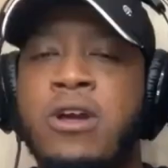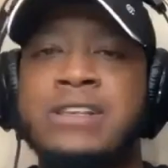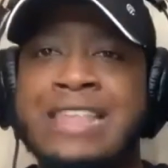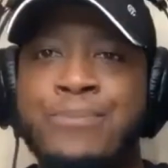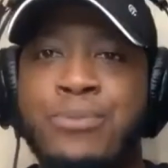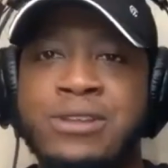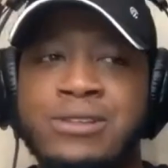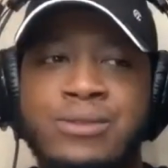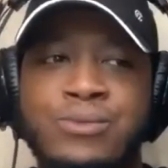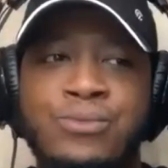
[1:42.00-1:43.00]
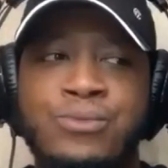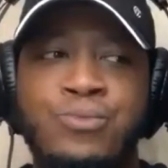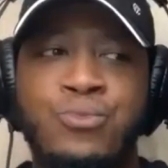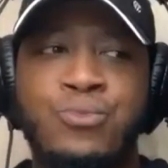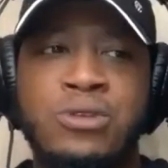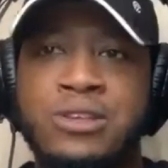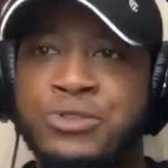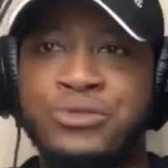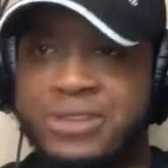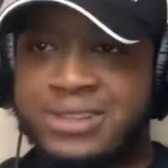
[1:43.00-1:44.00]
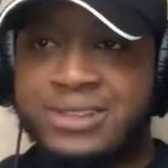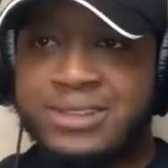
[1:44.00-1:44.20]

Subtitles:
at that point, what the hell are you doing?